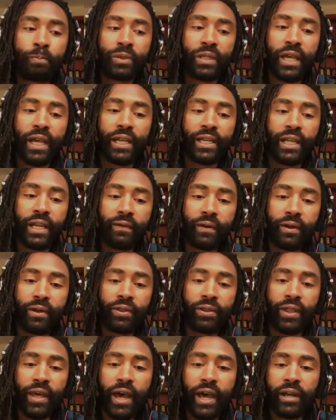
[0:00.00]
I never
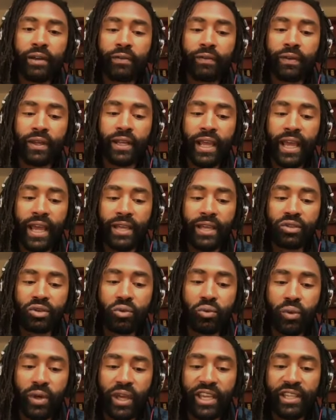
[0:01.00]
thought of it as a
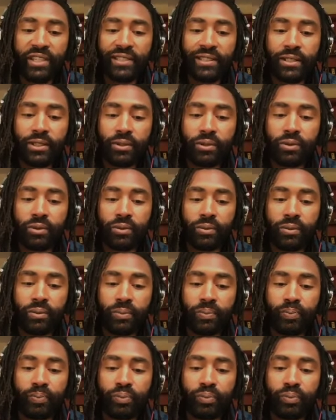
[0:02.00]
way to